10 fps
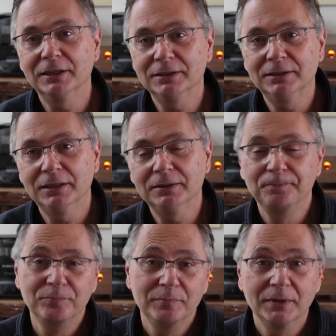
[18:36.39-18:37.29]
and it
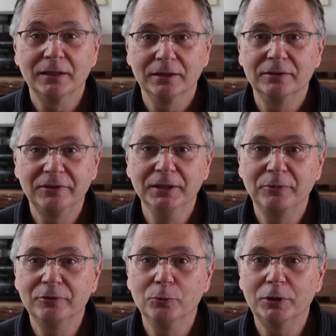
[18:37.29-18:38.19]

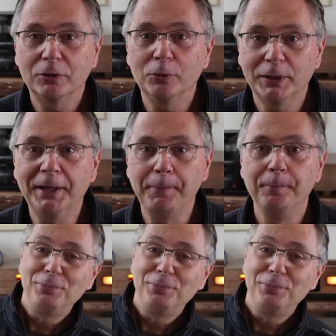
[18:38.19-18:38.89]
seems to work okay.